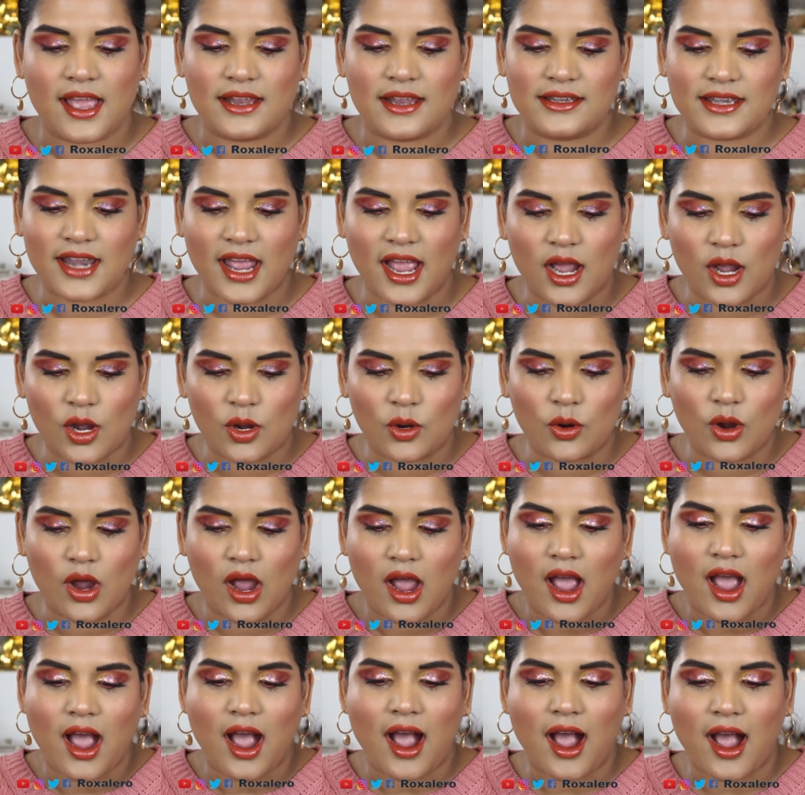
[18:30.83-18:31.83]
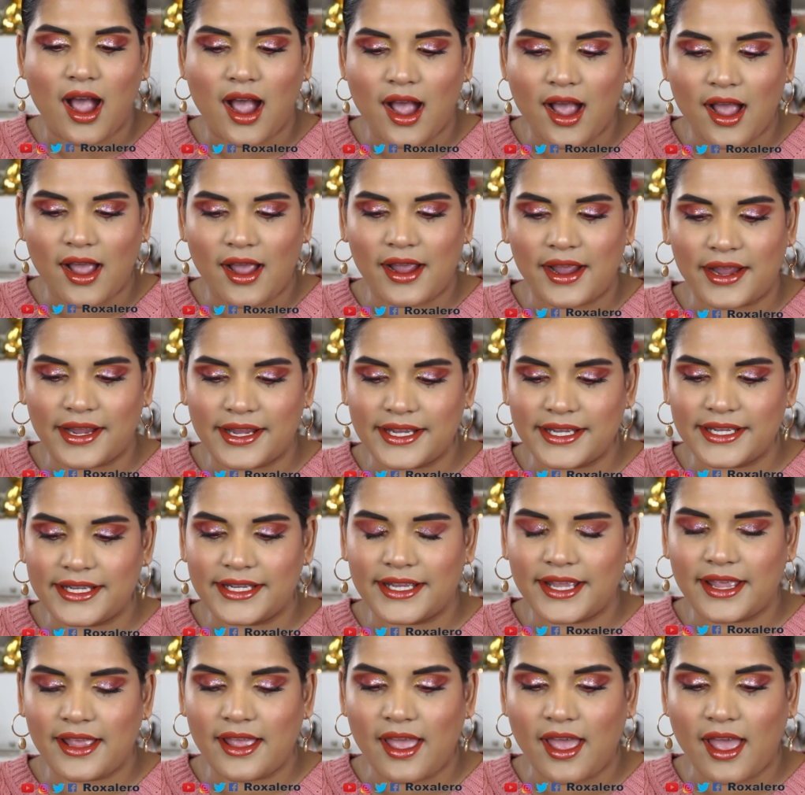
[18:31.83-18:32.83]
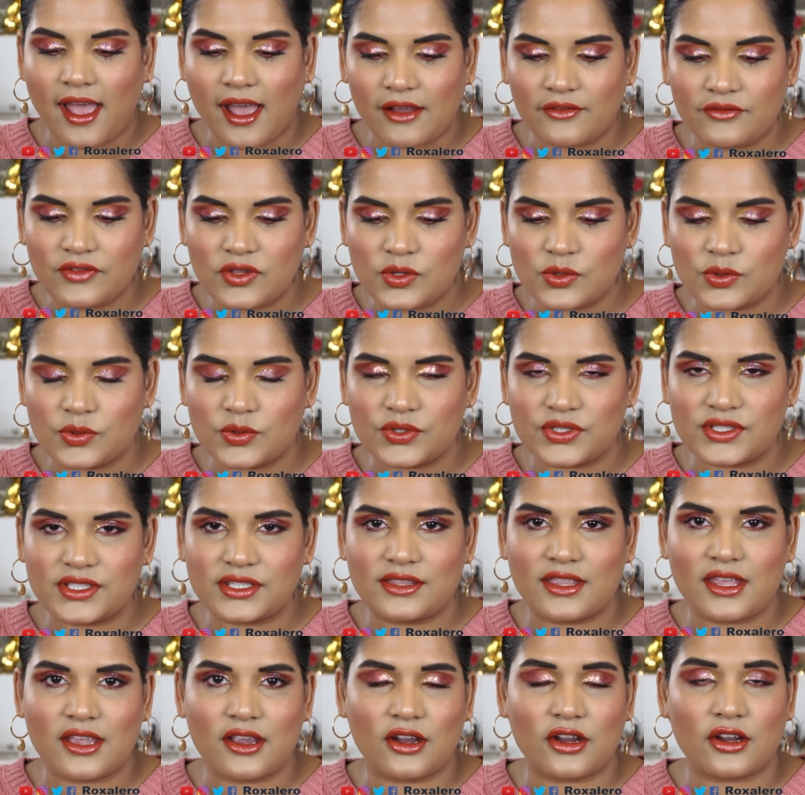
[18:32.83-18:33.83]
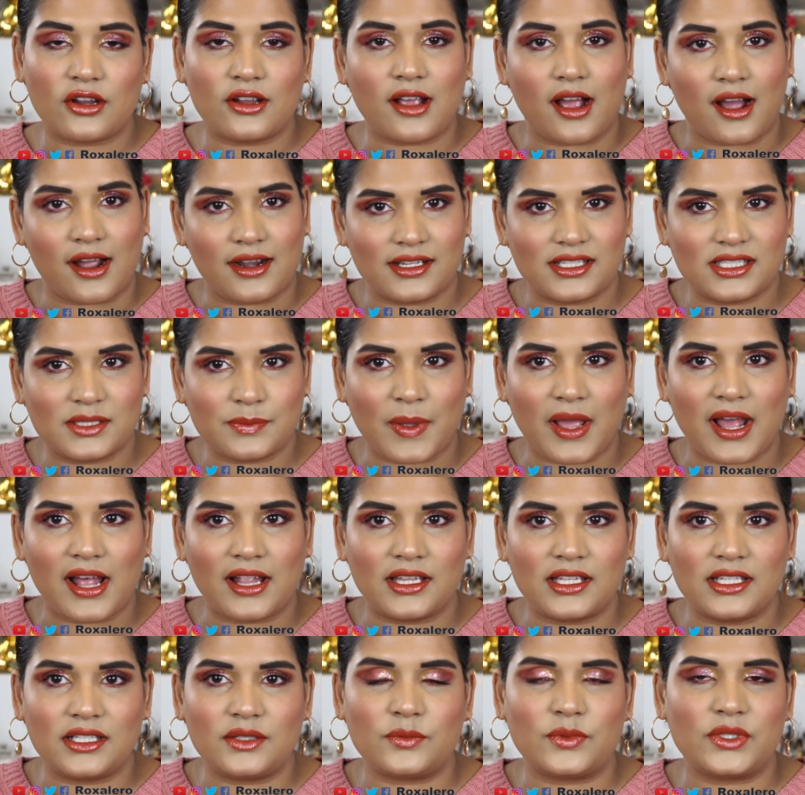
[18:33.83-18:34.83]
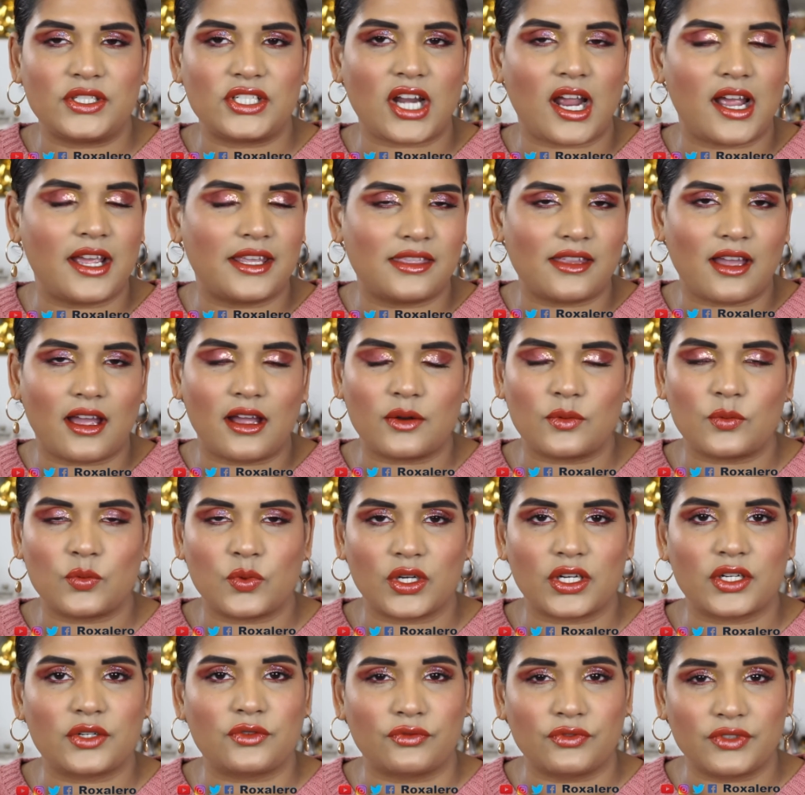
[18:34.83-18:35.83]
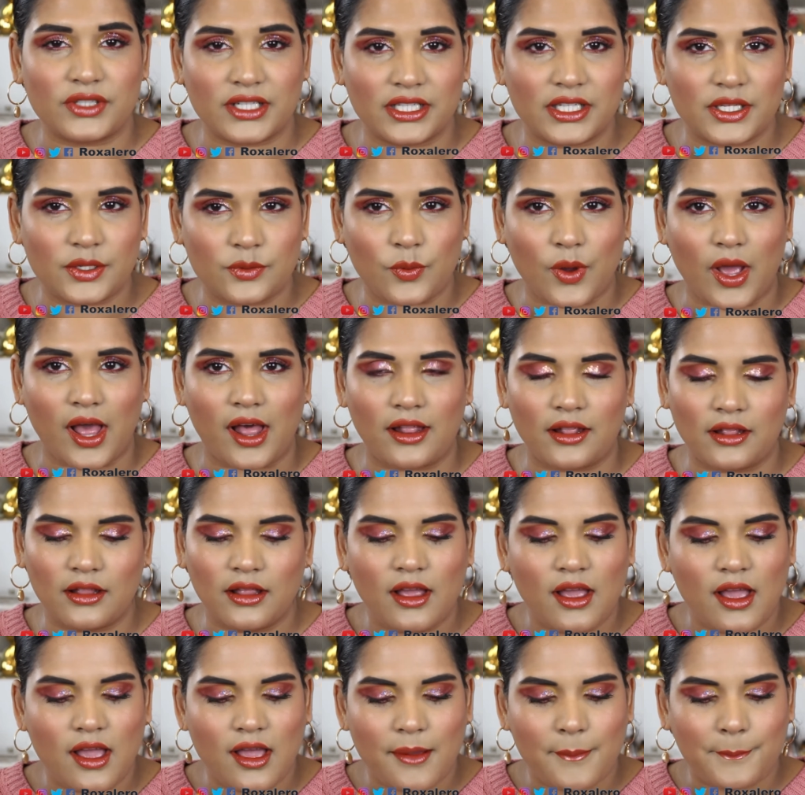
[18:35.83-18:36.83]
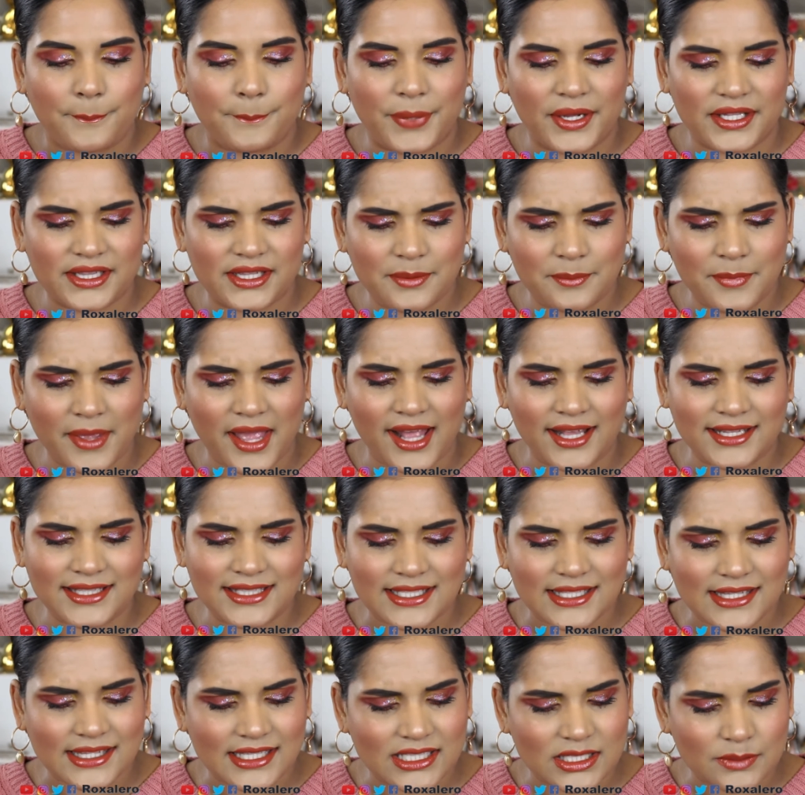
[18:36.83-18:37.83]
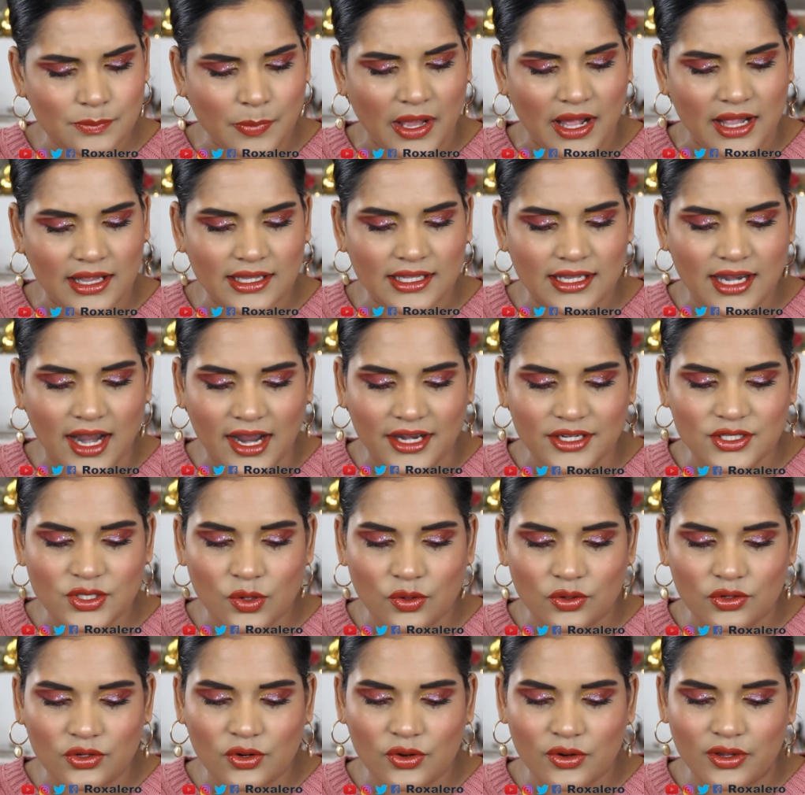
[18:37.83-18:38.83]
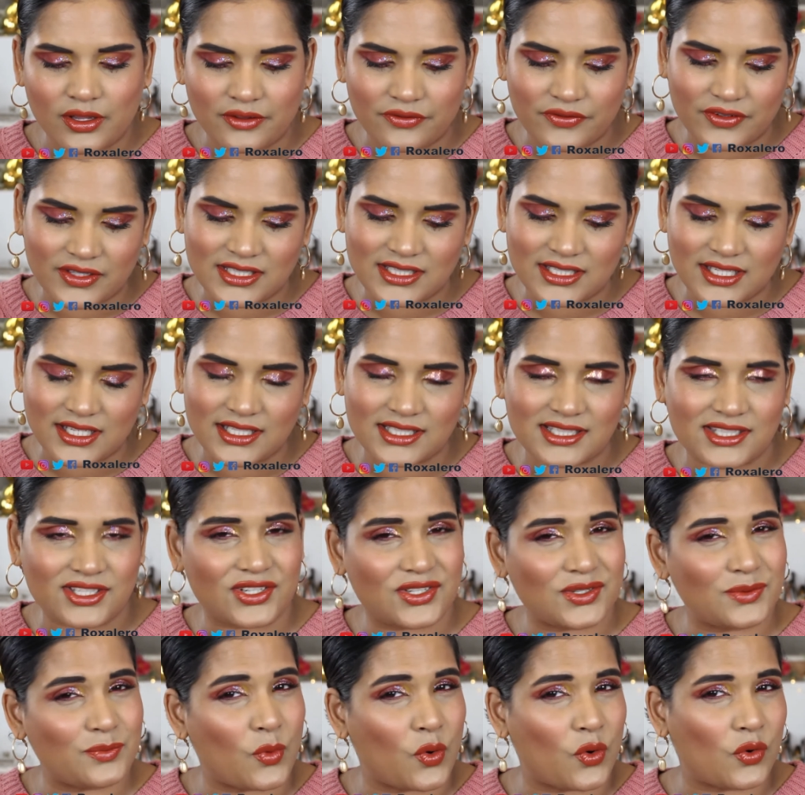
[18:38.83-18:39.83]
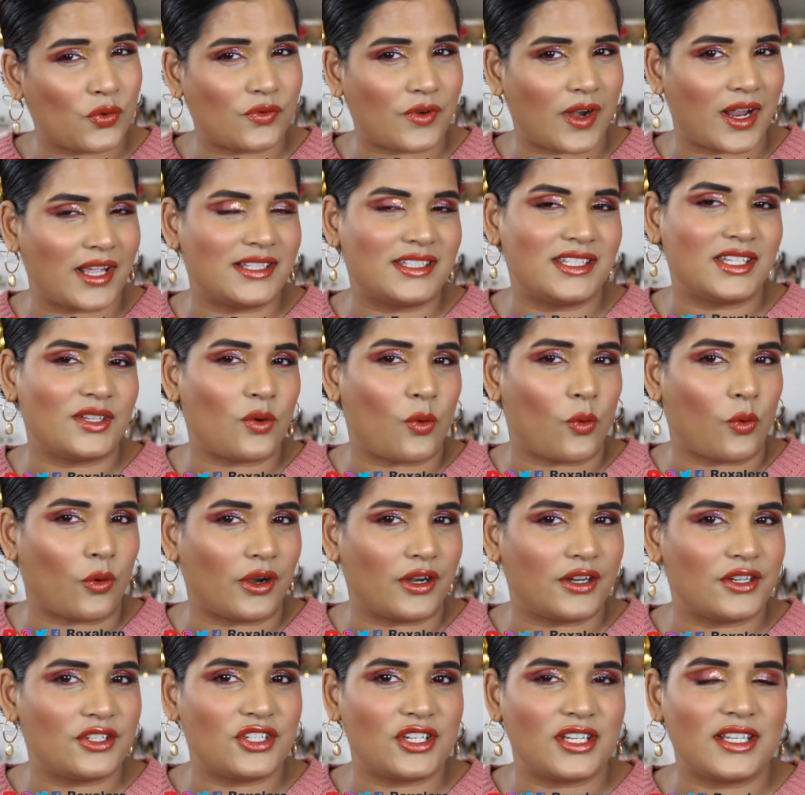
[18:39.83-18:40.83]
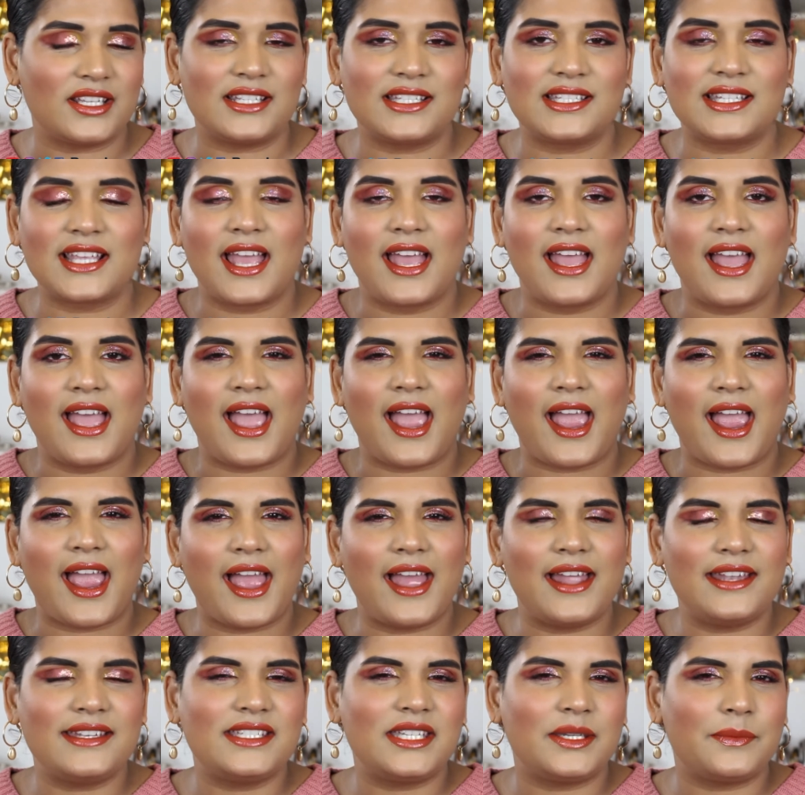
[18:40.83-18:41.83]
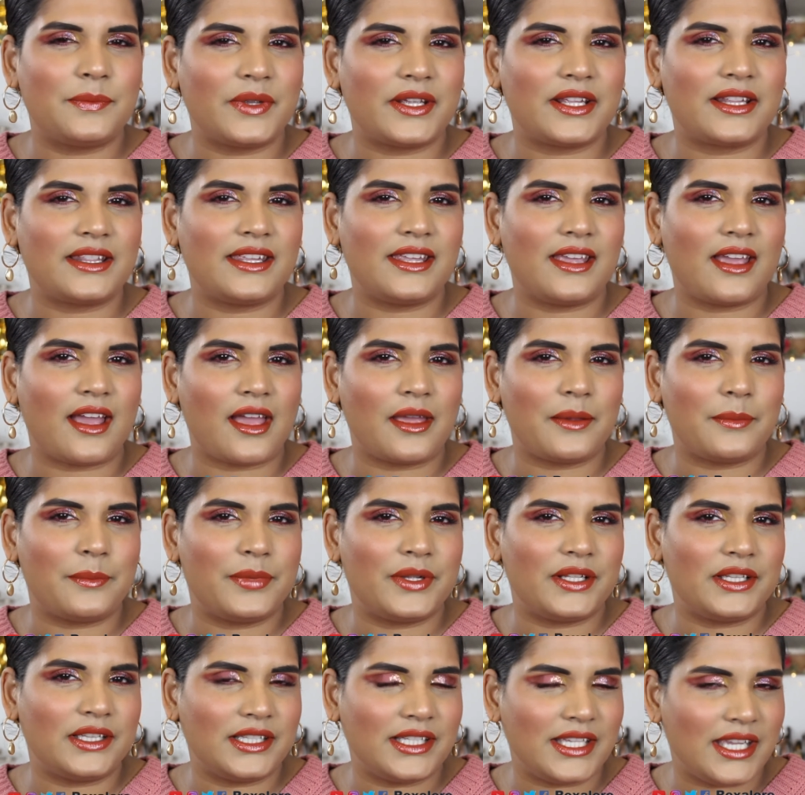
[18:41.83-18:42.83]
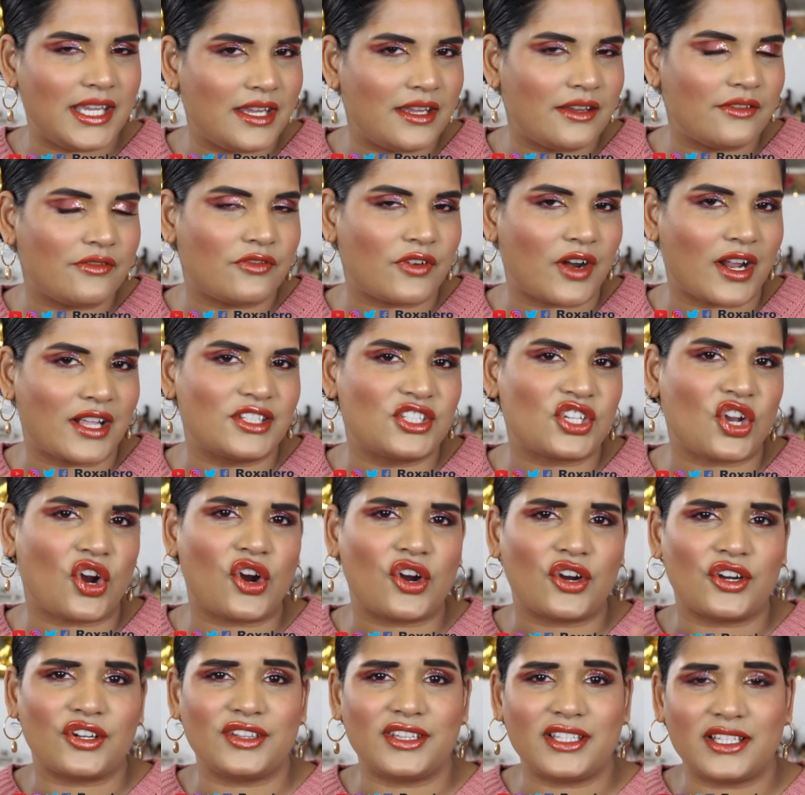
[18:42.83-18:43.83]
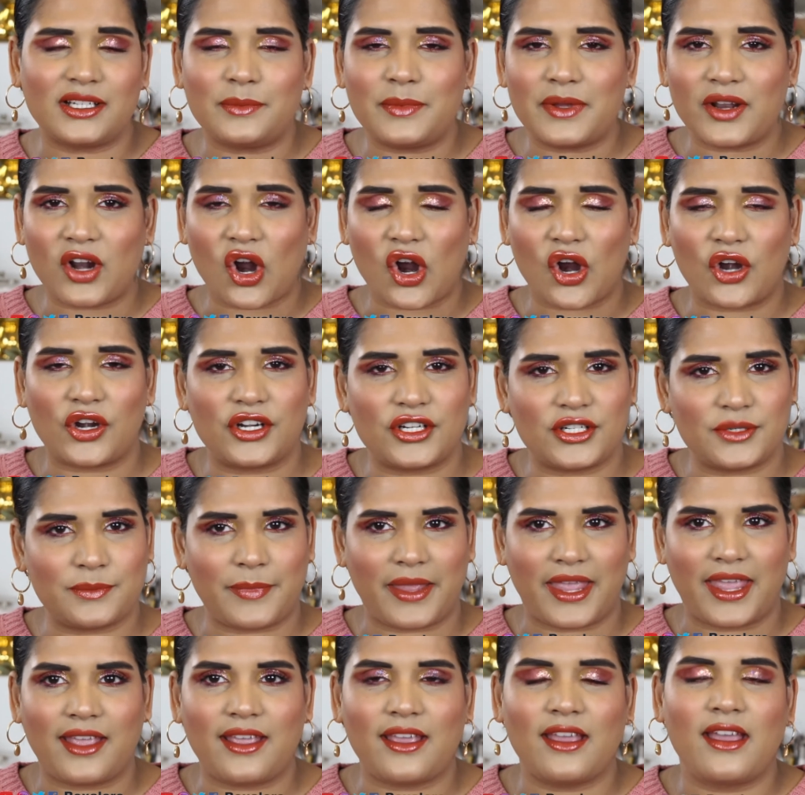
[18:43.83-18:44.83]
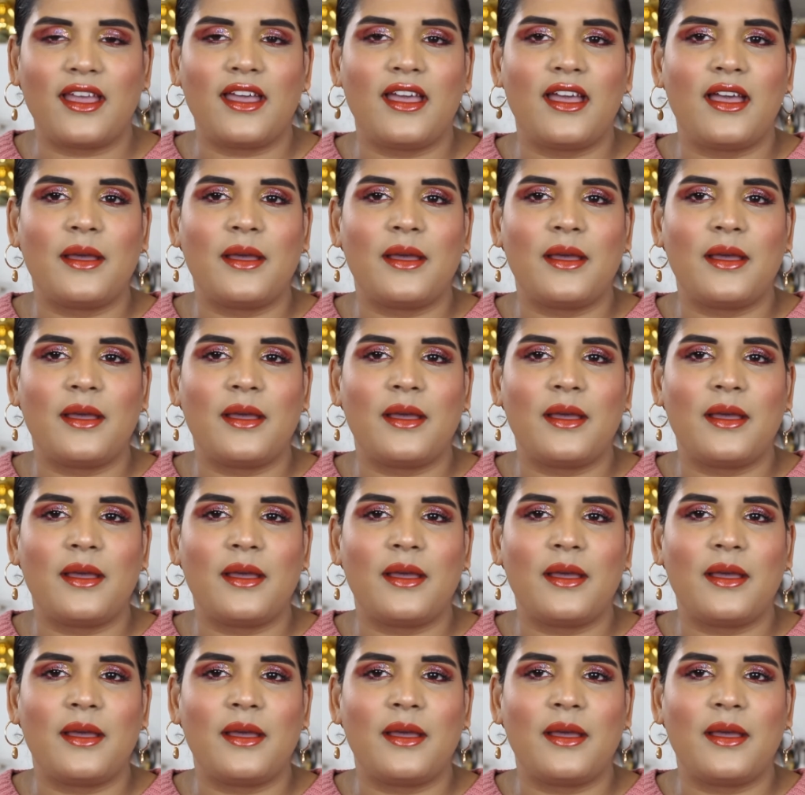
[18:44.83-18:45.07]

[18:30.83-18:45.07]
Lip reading: Now, I have used their Goddess palette, which I thought worked really well, but the mattes in this palette, I don't know if it's because there's more reds and oranges, and typically I believe reds are a little bit harder to make.